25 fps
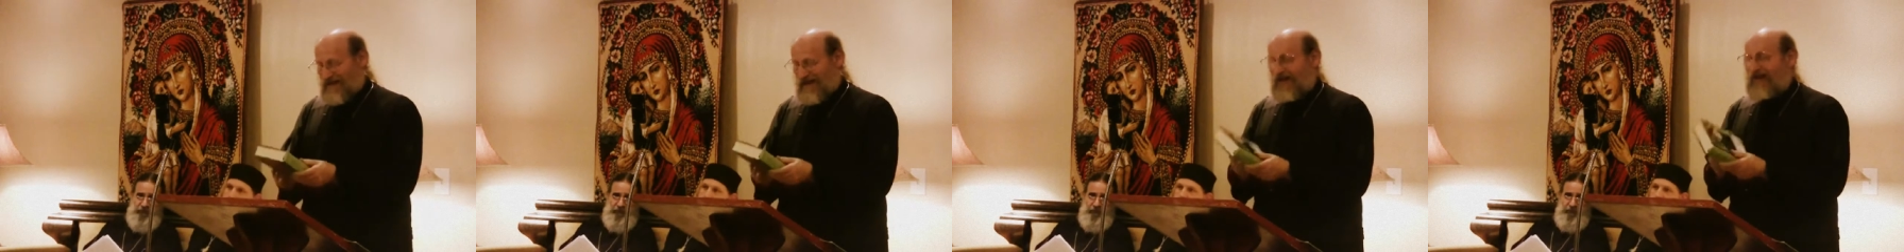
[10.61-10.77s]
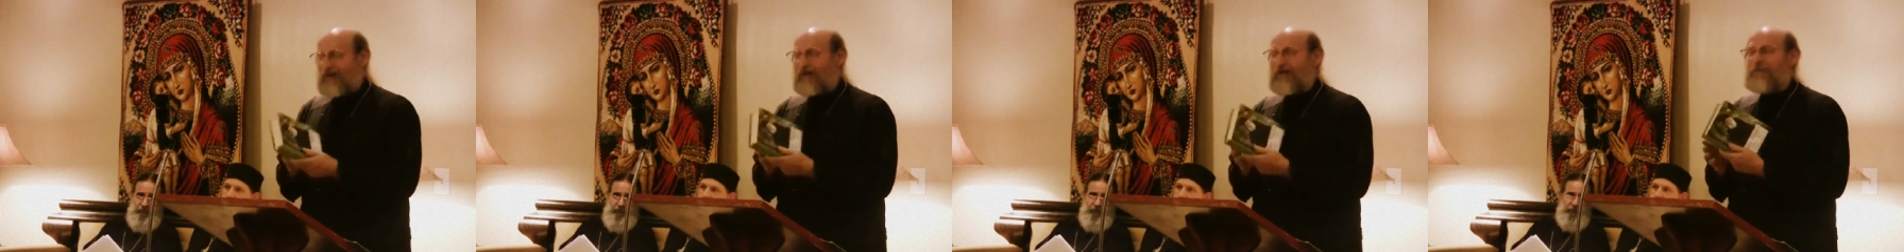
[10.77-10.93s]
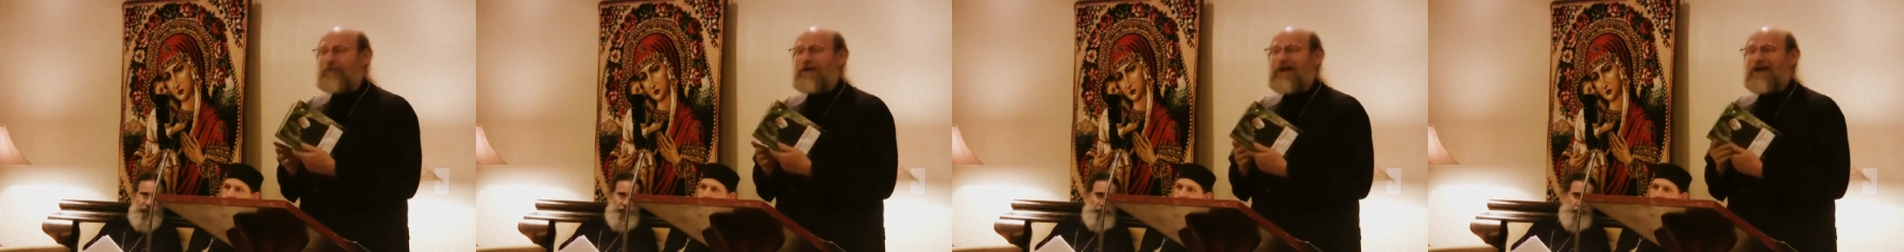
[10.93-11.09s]

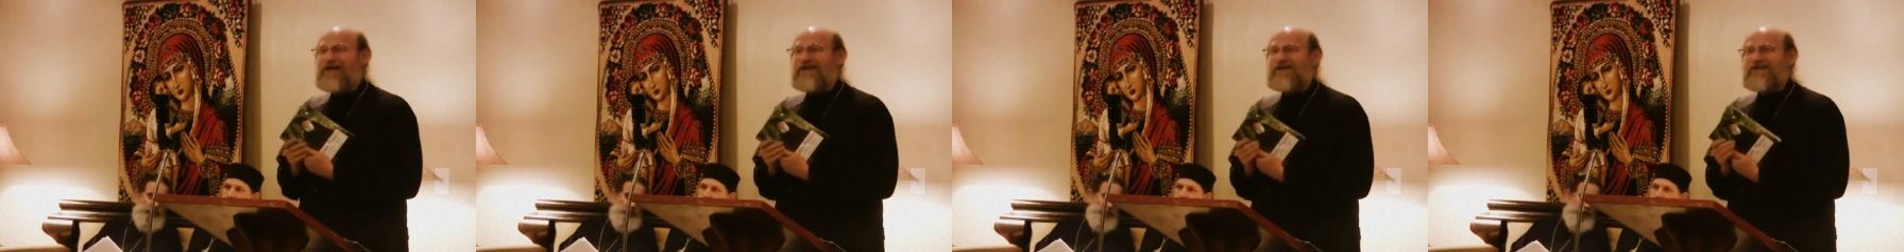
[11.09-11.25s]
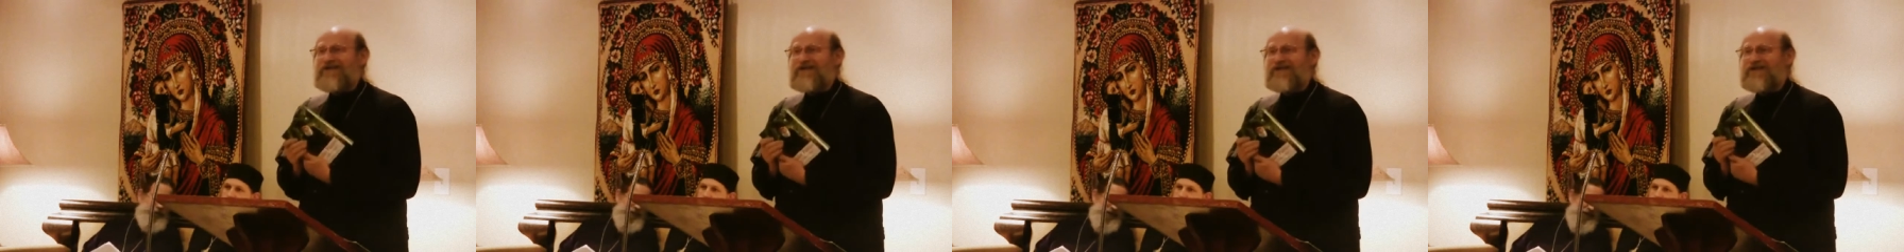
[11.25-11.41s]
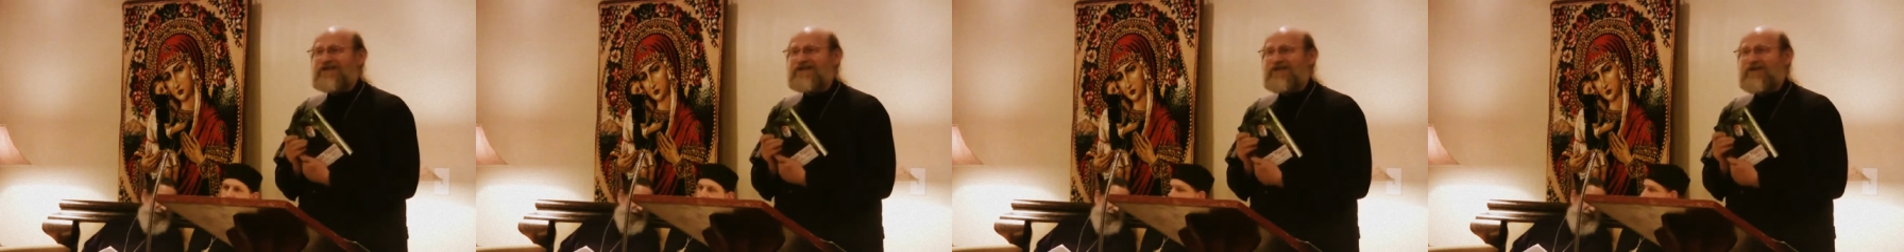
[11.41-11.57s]
Elder
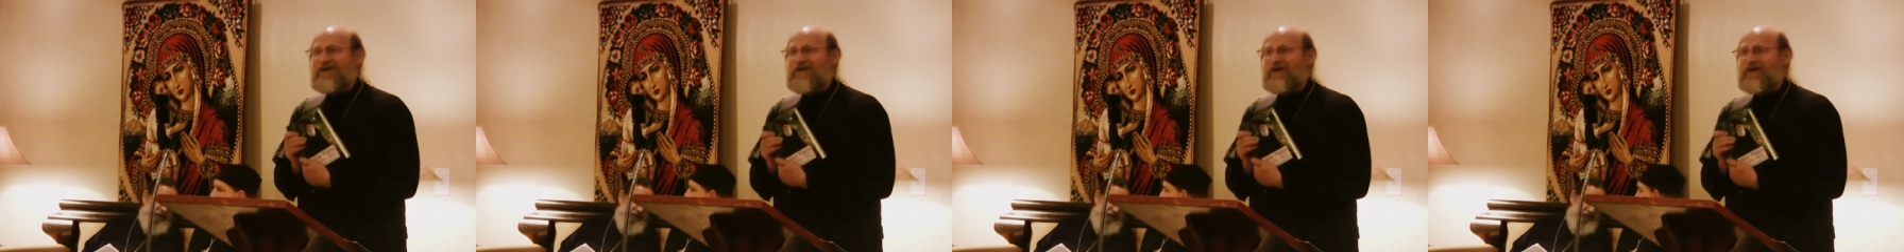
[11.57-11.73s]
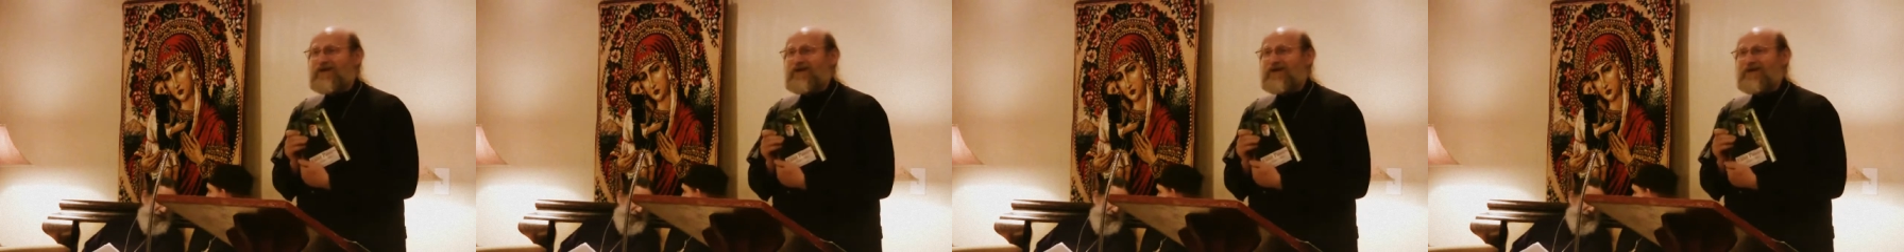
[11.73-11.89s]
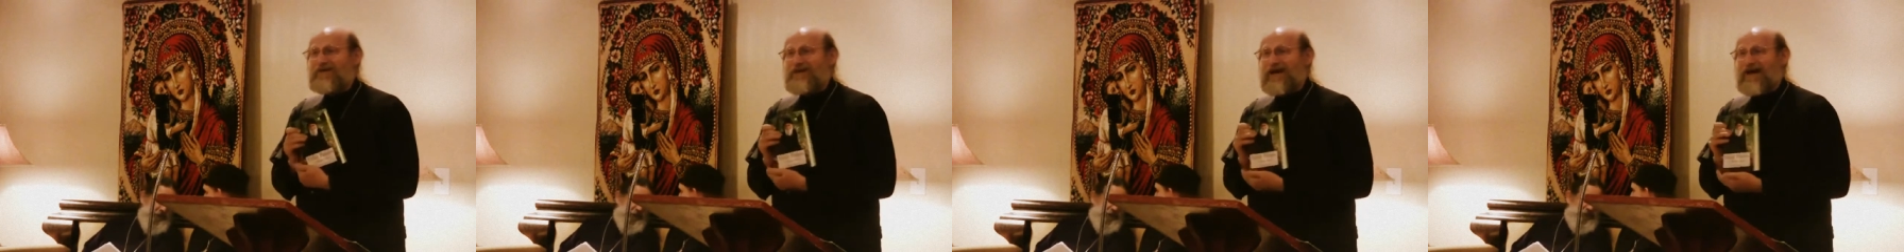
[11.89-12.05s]
Paisios of the
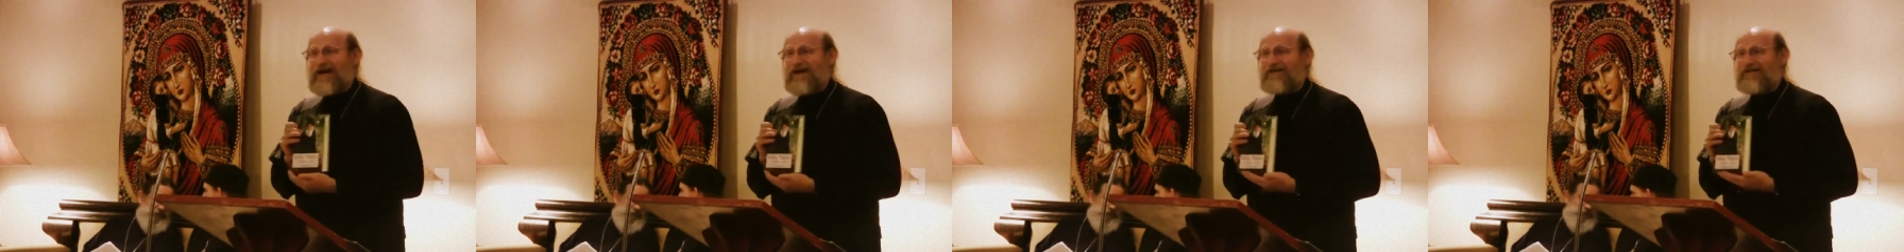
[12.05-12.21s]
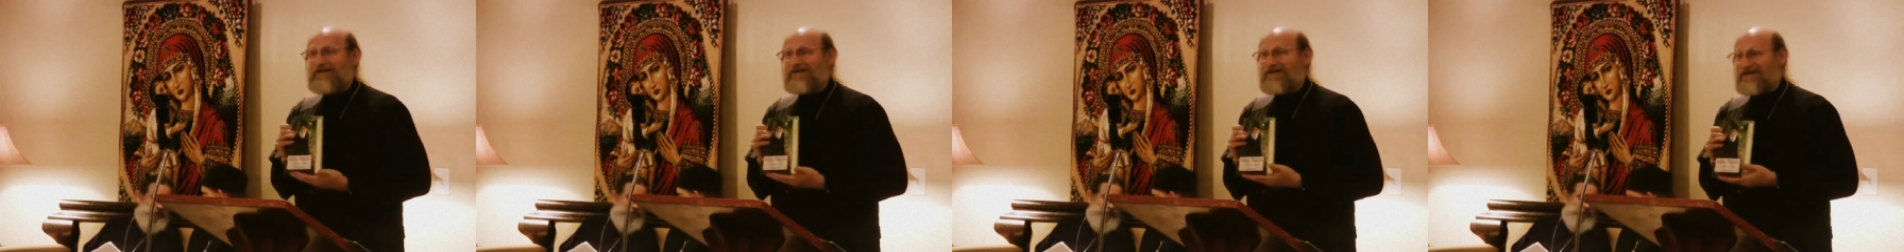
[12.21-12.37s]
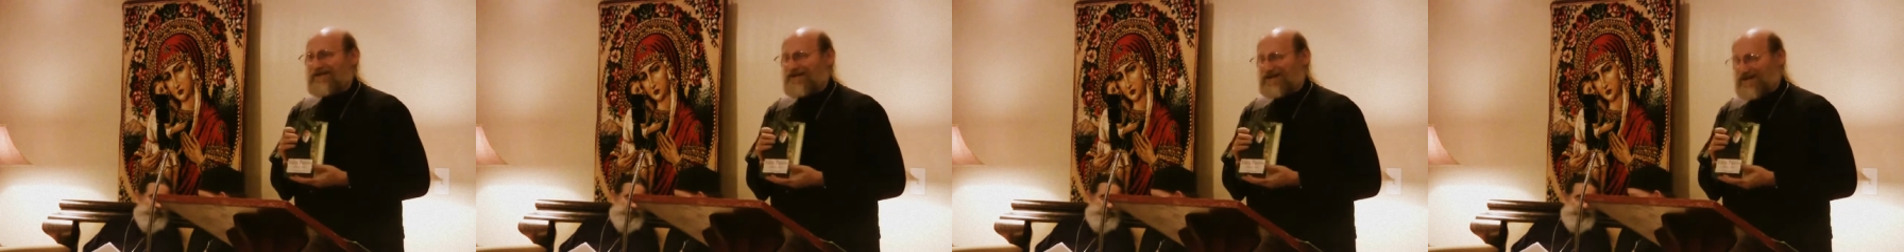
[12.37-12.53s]
Holy
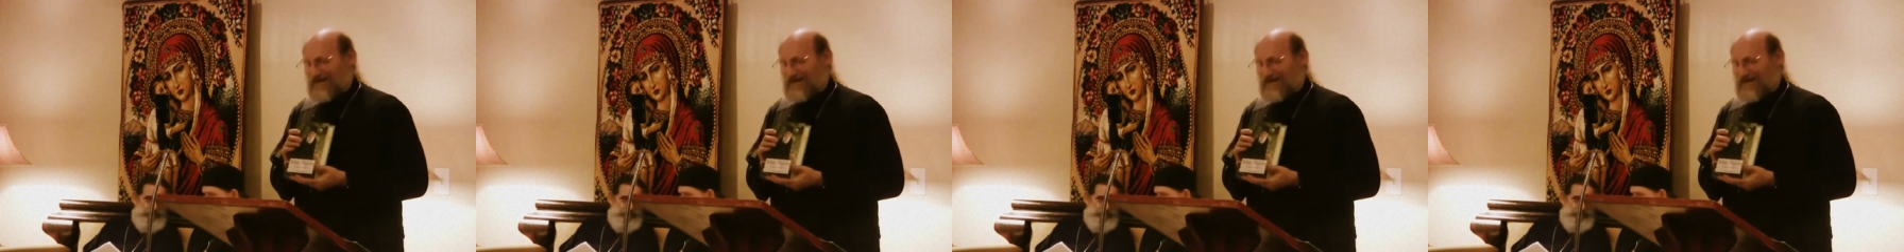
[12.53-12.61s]
Mountain.